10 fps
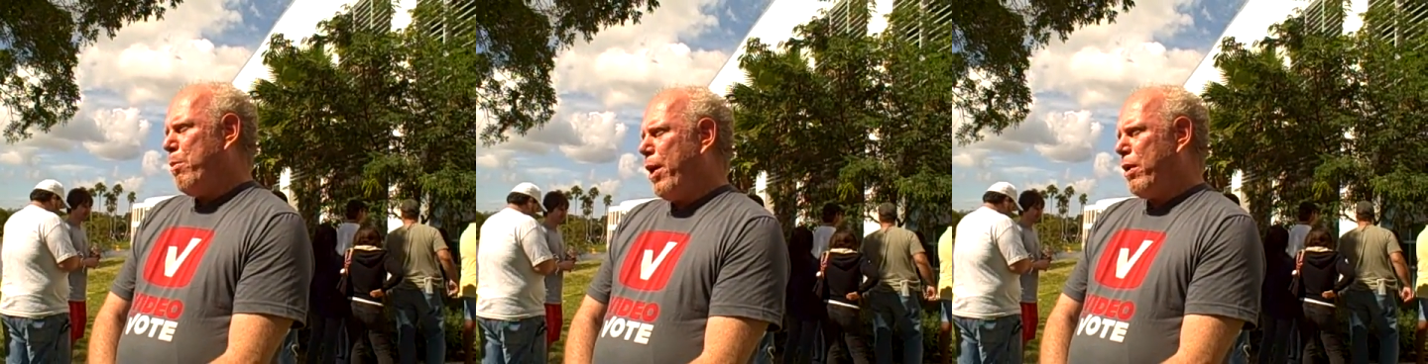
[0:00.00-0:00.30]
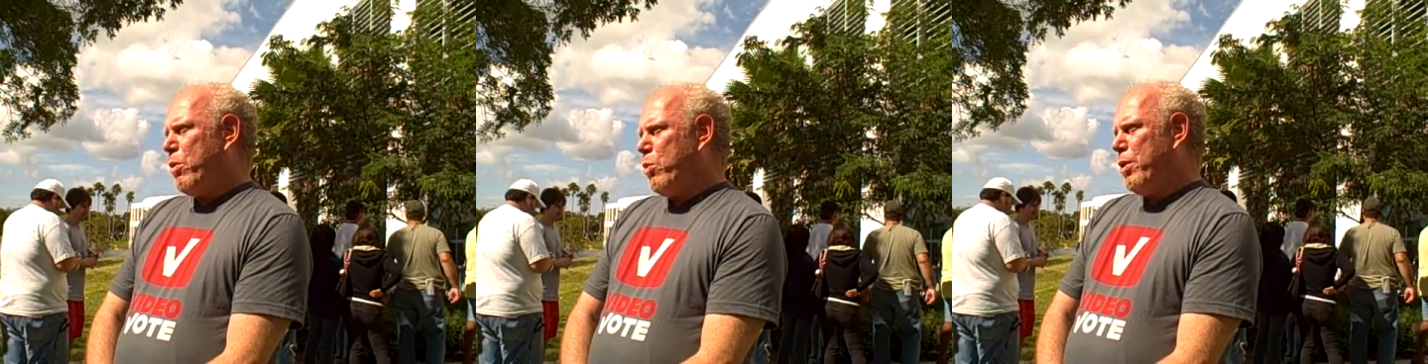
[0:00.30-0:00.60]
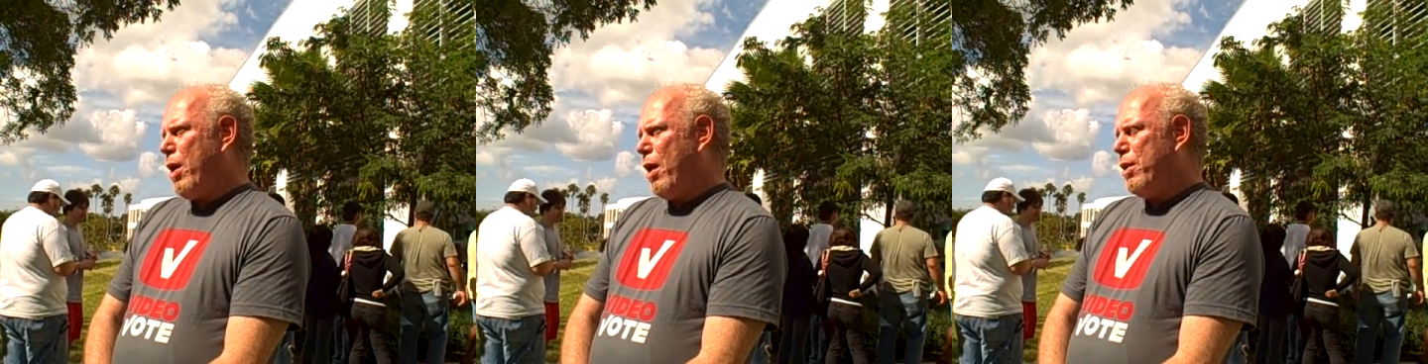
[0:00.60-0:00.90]
But
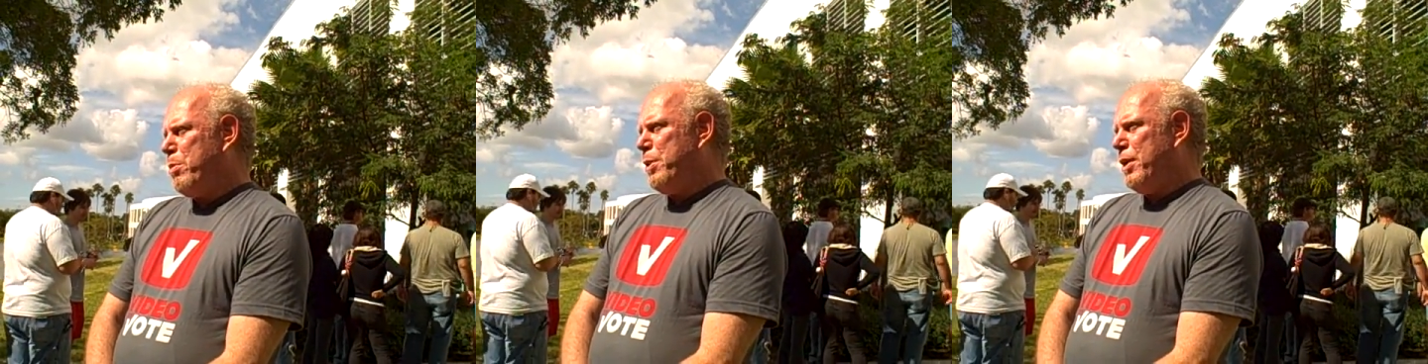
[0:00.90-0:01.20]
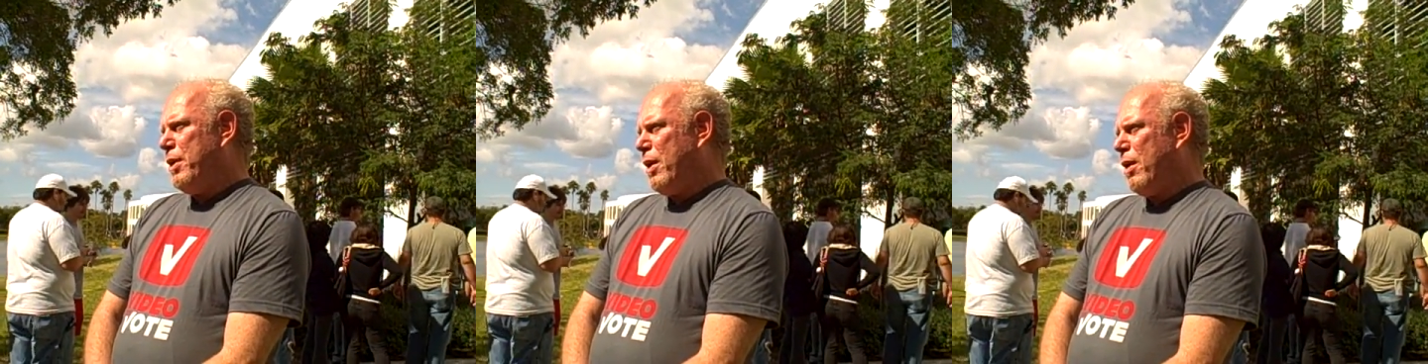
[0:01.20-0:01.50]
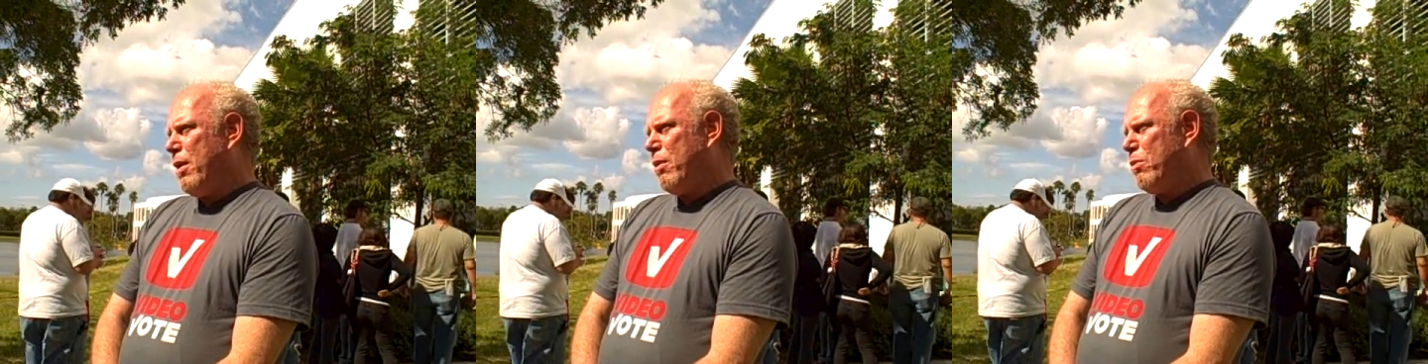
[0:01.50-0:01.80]
we're not going to be
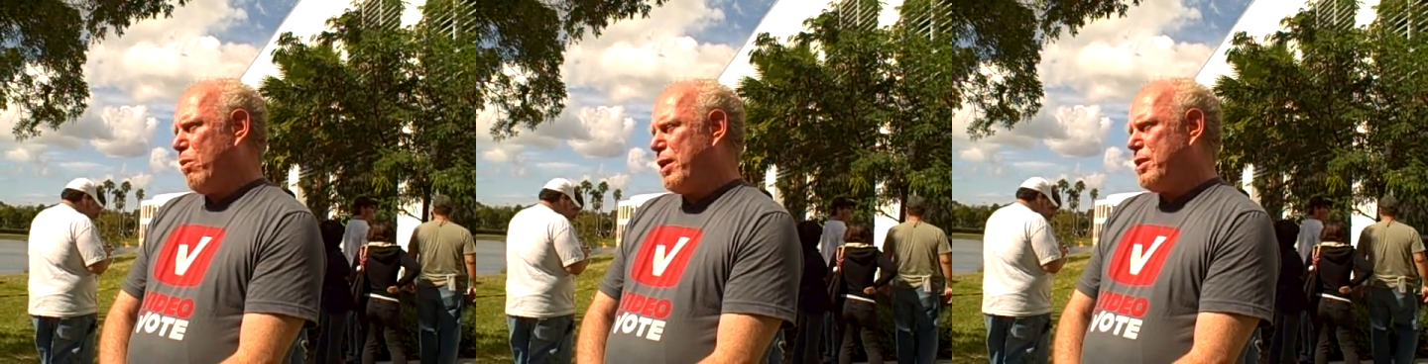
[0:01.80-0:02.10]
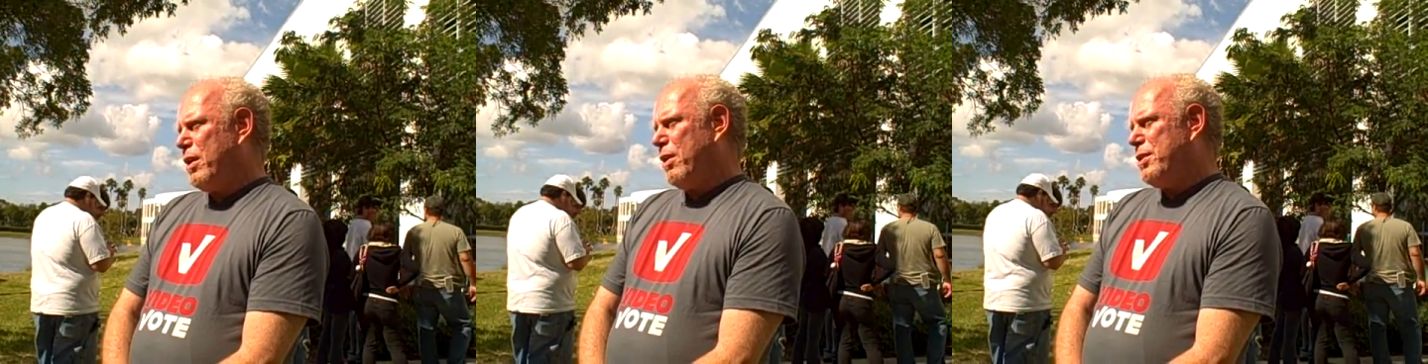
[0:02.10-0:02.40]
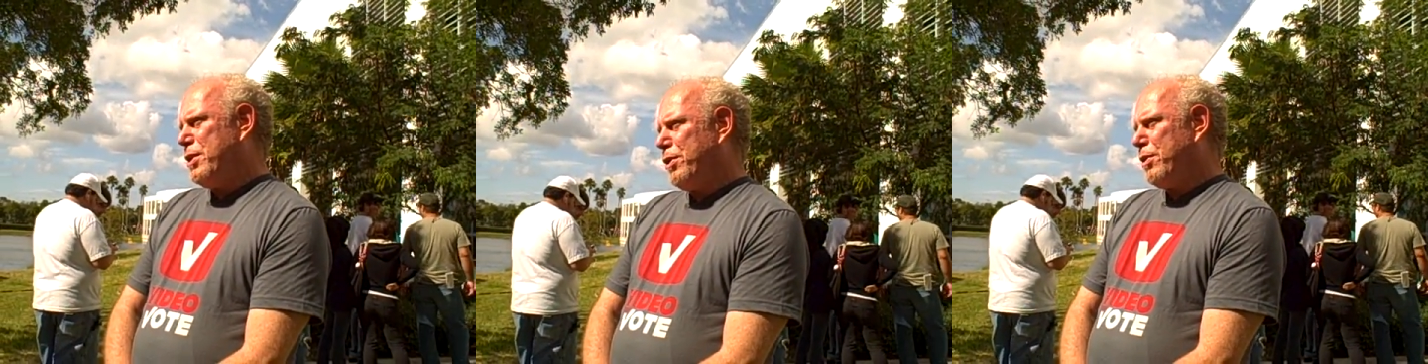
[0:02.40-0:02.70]
resting
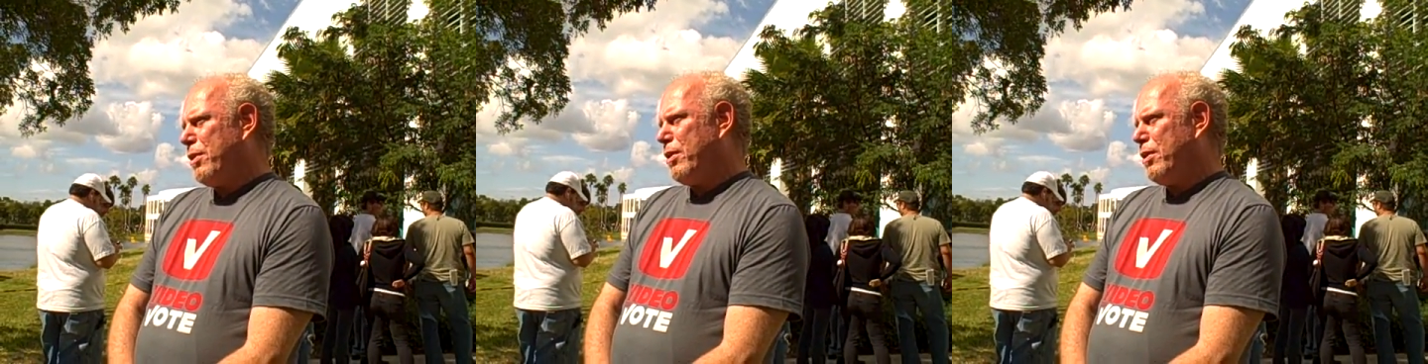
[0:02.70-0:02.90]
until